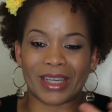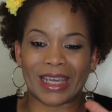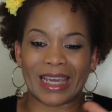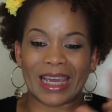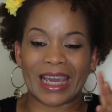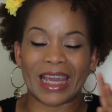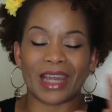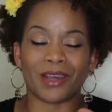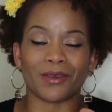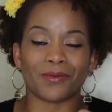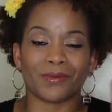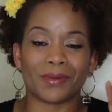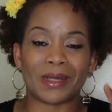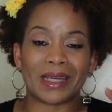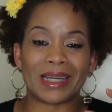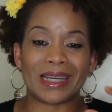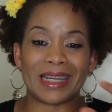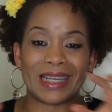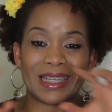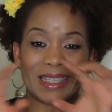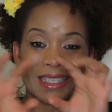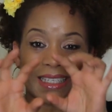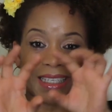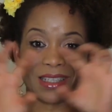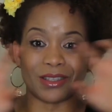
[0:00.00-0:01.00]
key
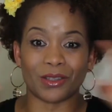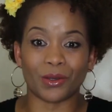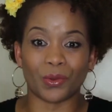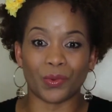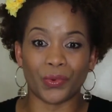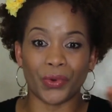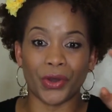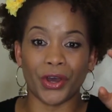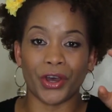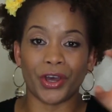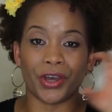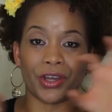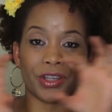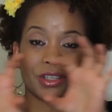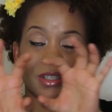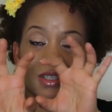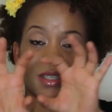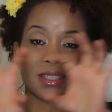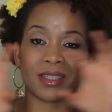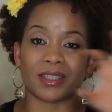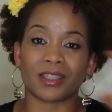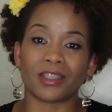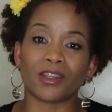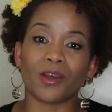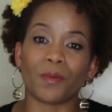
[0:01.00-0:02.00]
really is in the word
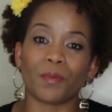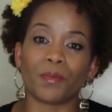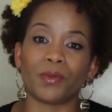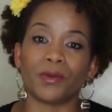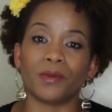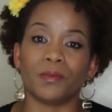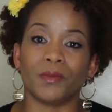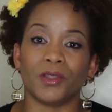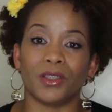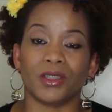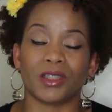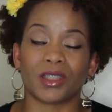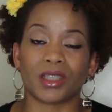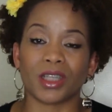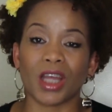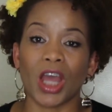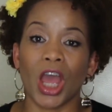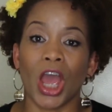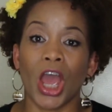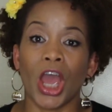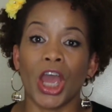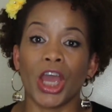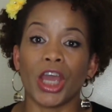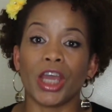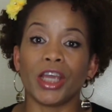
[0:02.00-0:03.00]
supplement.
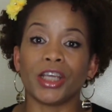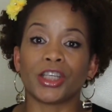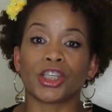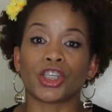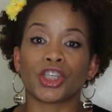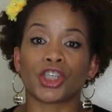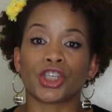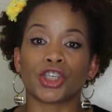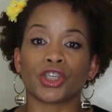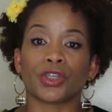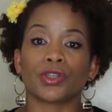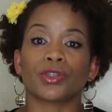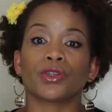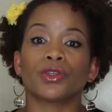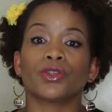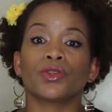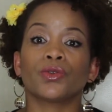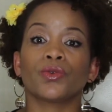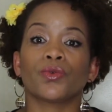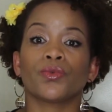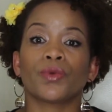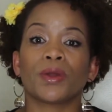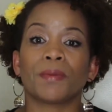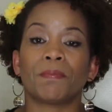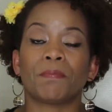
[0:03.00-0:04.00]
It
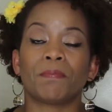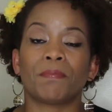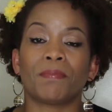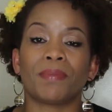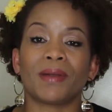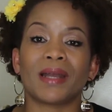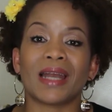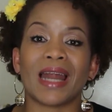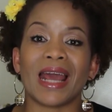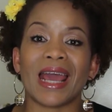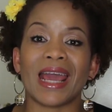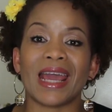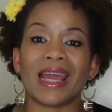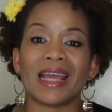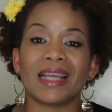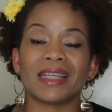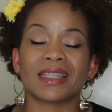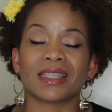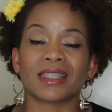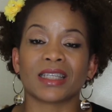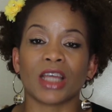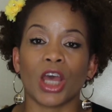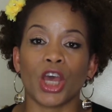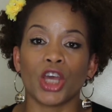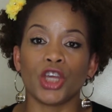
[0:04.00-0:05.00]
shouldn't
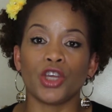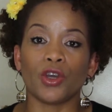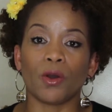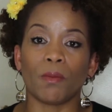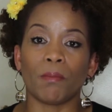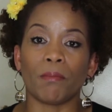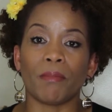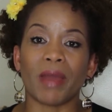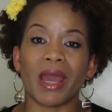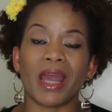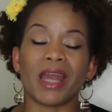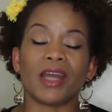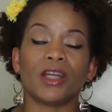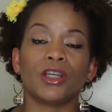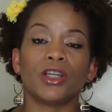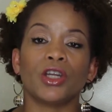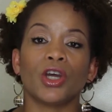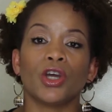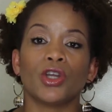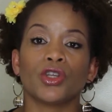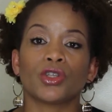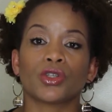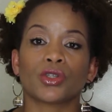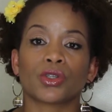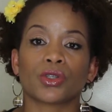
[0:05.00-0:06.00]
replace your main
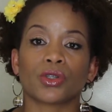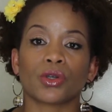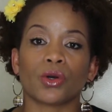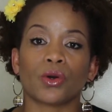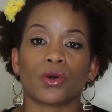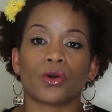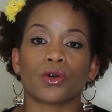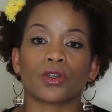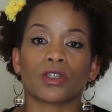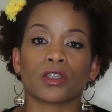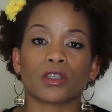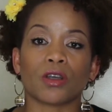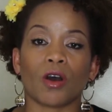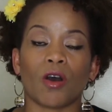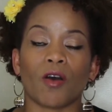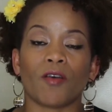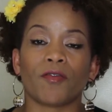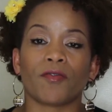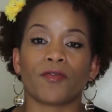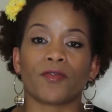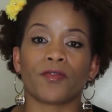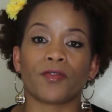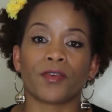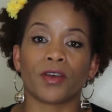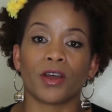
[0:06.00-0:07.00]
source
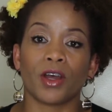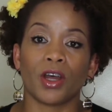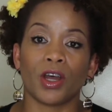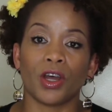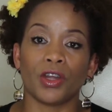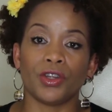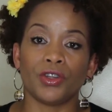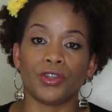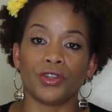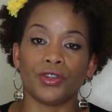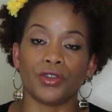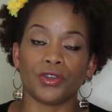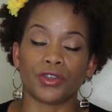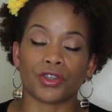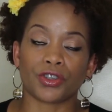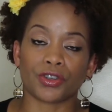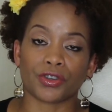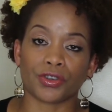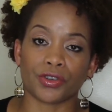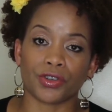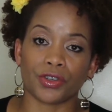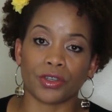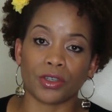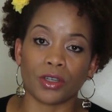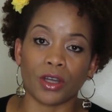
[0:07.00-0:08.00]
of
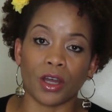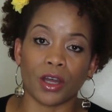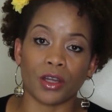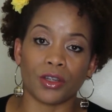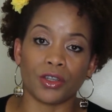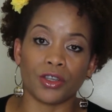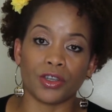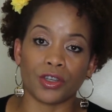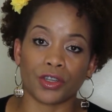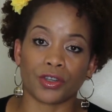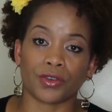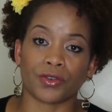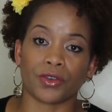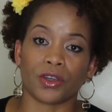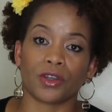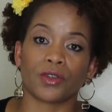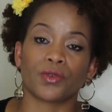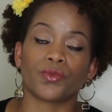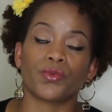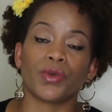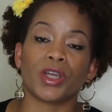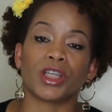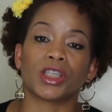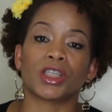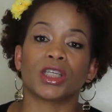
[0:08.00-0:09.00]

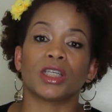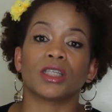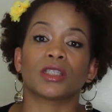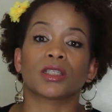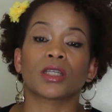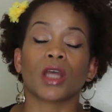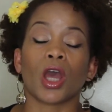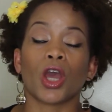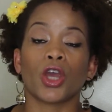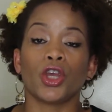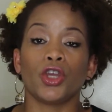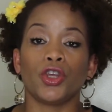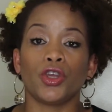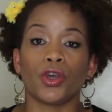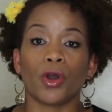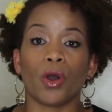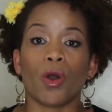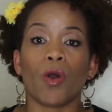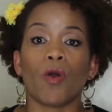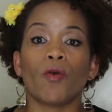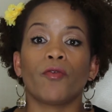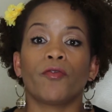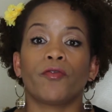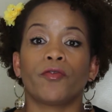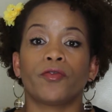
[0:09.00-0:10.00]
nutrient, which is
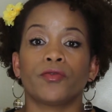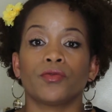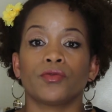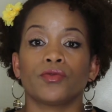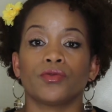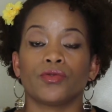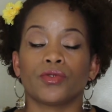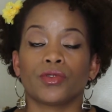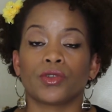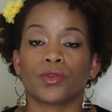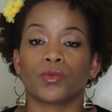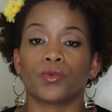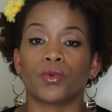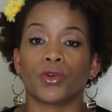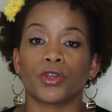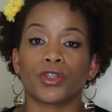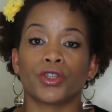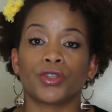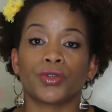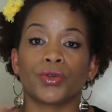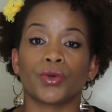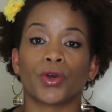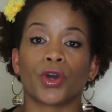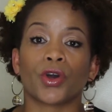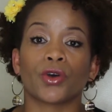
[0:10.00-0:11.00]
your food,
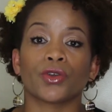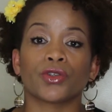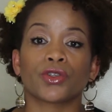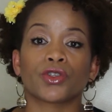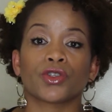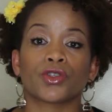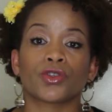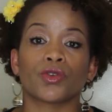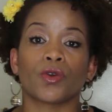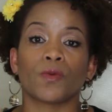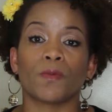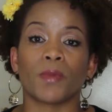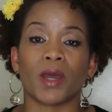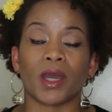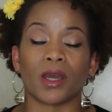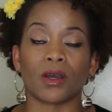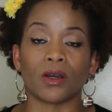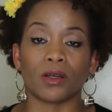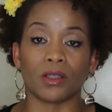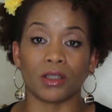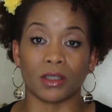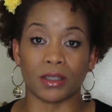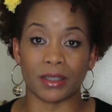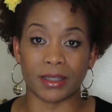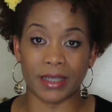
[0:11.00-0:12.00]
what you're consuming
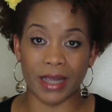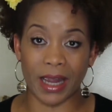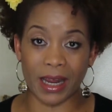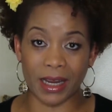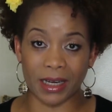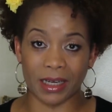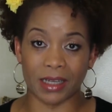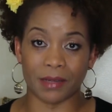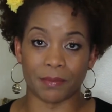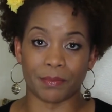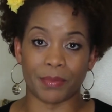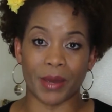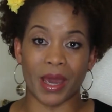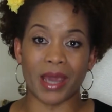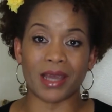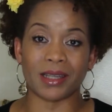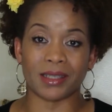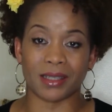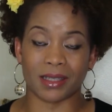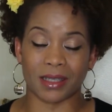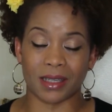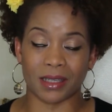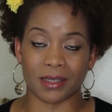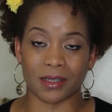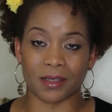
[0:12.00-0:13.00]
on a daily
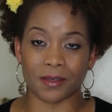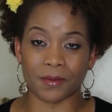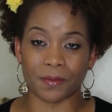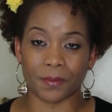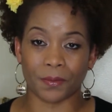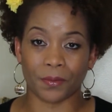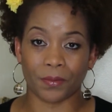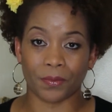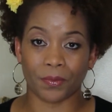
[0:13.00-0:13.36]
basis.